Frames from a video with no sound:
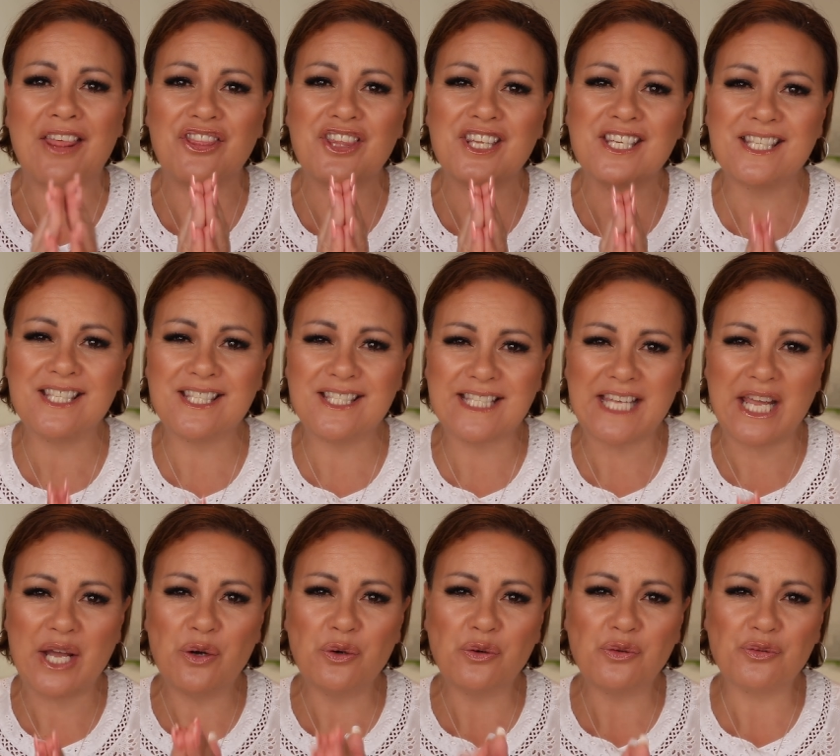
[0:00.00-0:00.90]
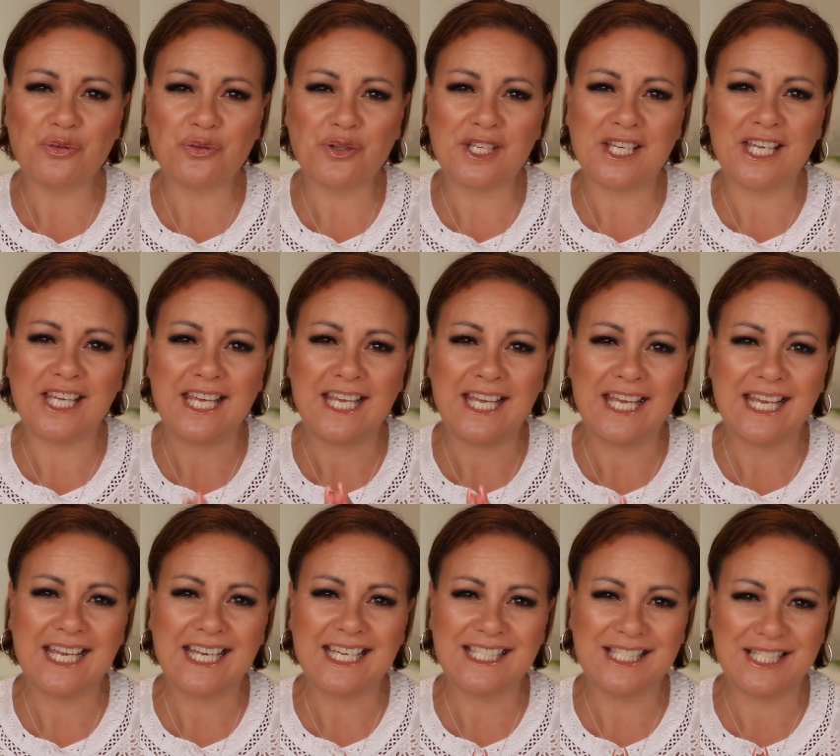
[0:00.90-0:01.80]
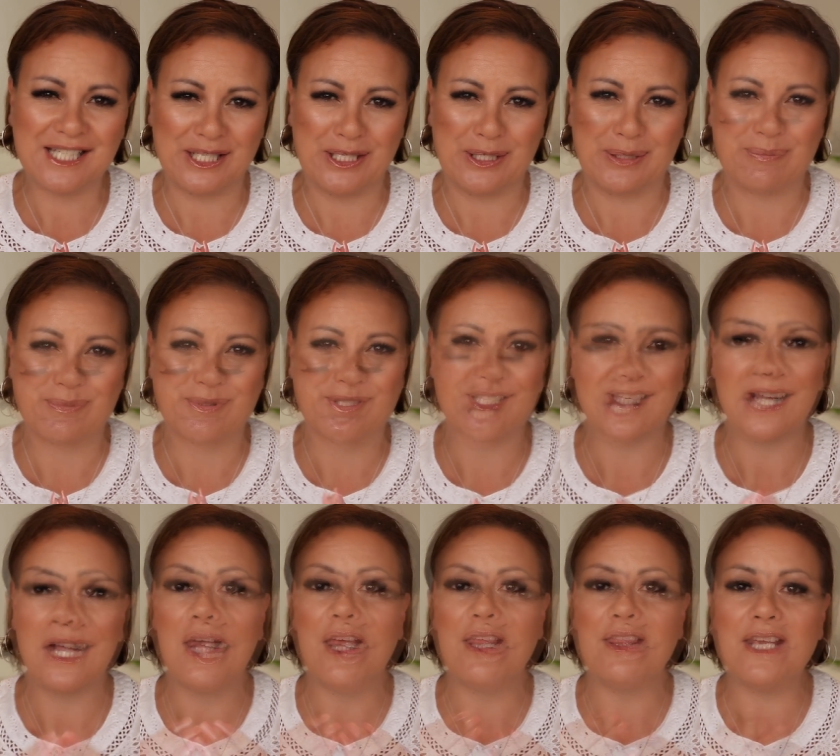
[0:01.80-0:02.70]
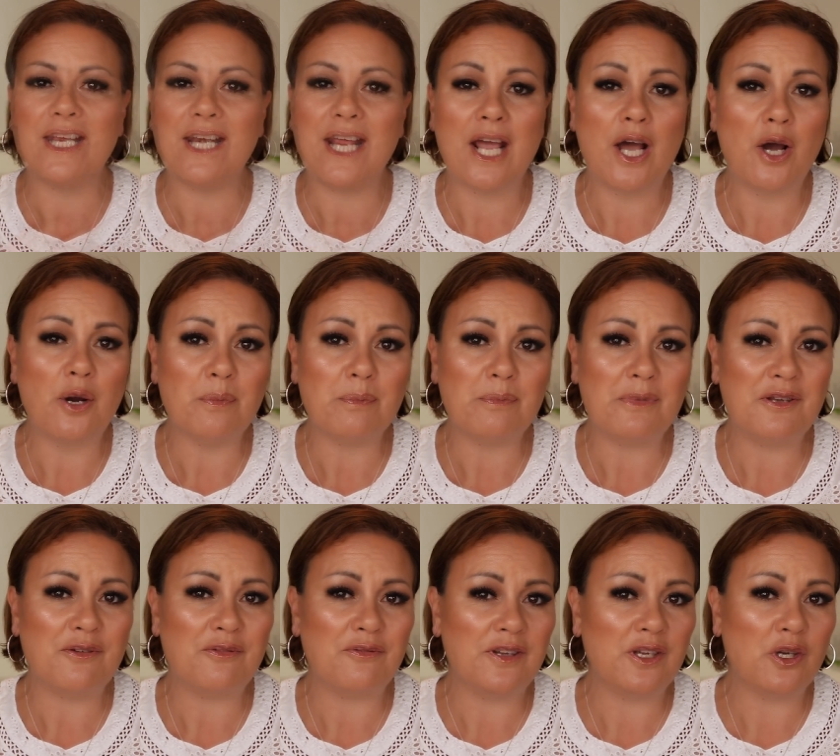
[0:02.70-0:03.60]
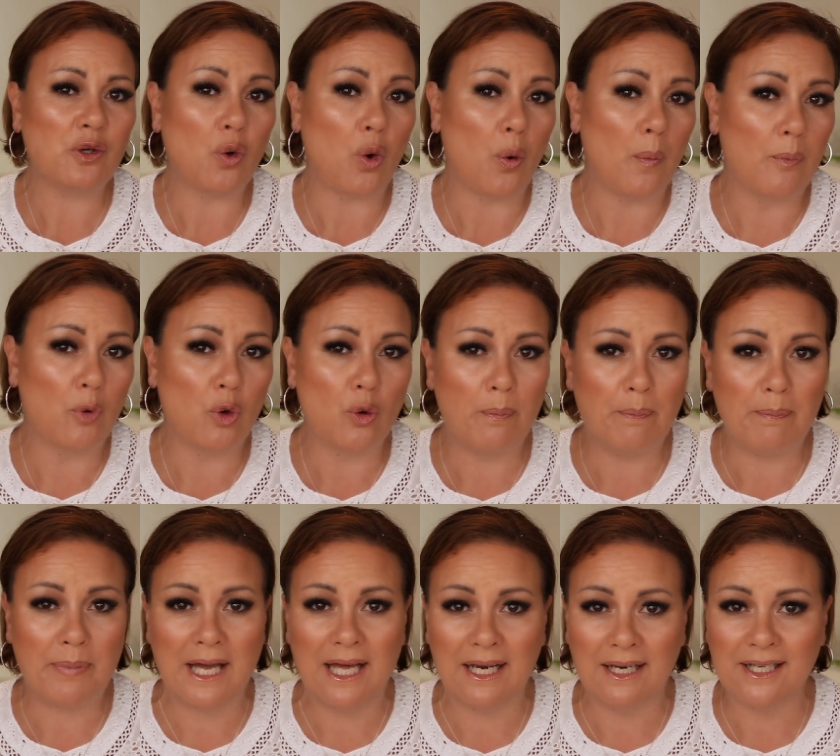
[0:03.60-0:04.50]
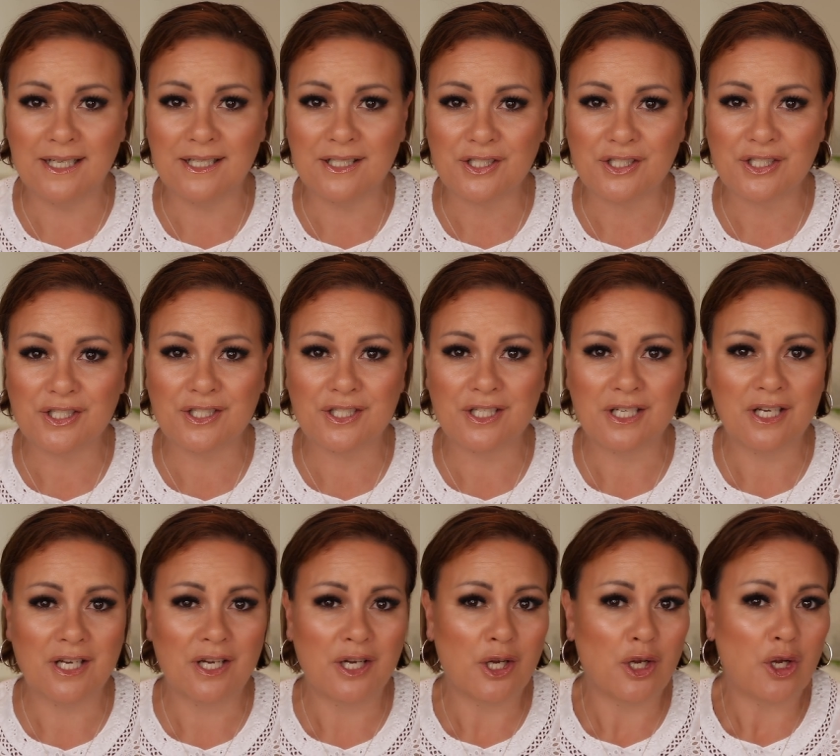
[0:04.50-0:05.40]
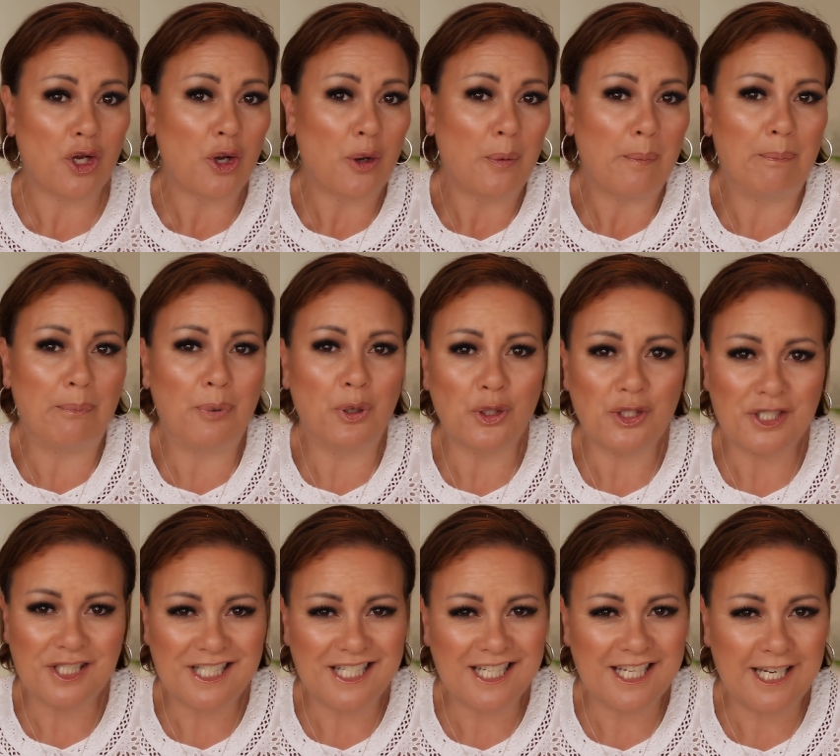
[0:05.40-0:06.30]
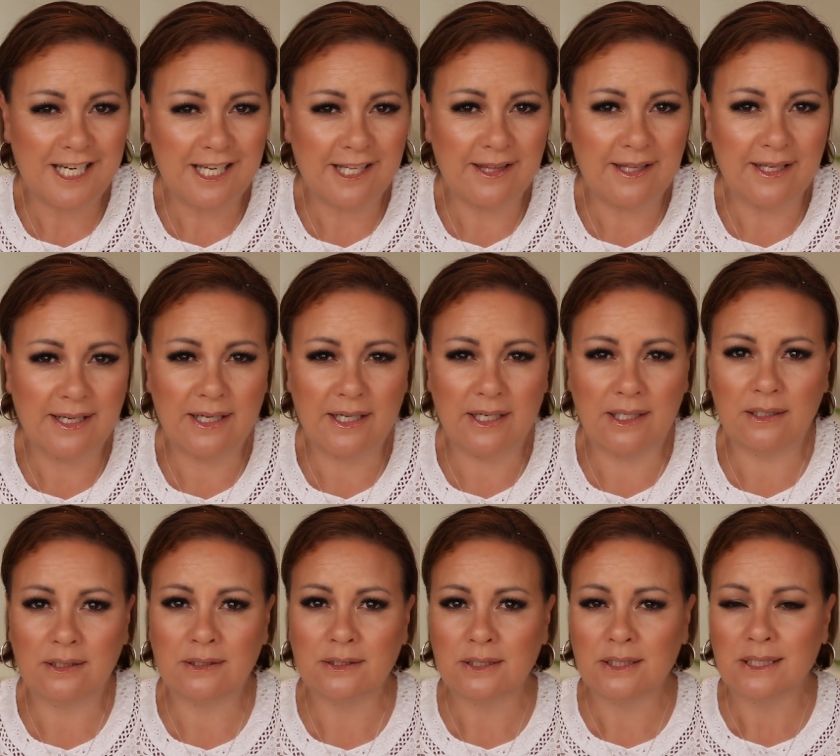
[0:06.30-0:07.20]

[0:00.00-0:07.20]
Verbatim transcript: the self-care tips that help me feel more balanced, put together,